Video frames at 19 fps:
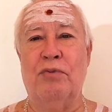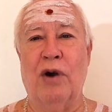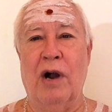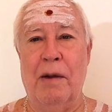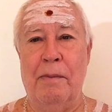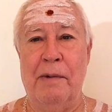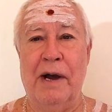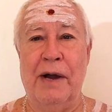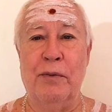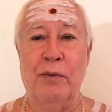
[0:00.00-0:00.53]

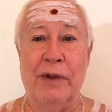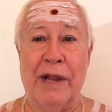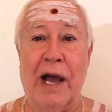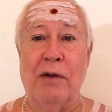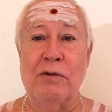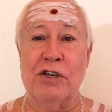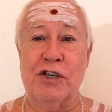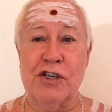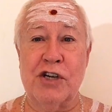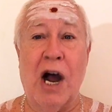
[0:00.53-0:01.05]
Brahman,
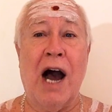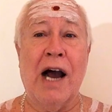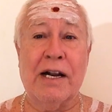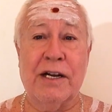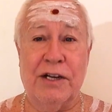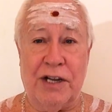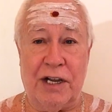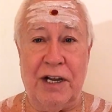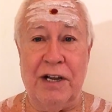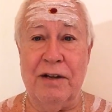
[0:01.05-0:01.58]
without
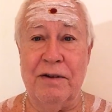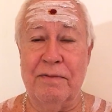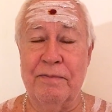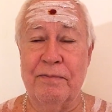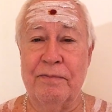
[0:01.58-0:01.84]
Shakti,